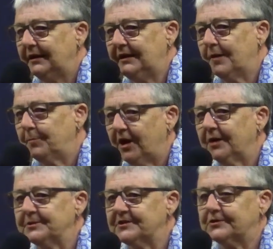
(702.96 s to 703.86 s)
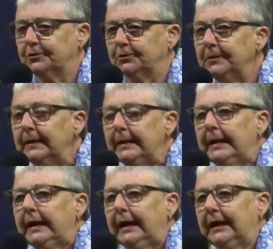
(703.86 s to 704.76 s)
in our Bible school,
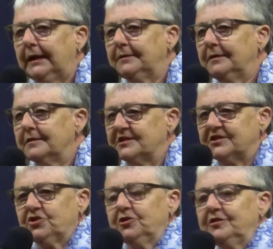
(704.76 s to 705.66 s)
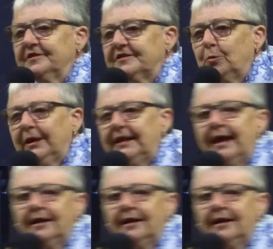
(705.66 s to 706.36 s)
and the students went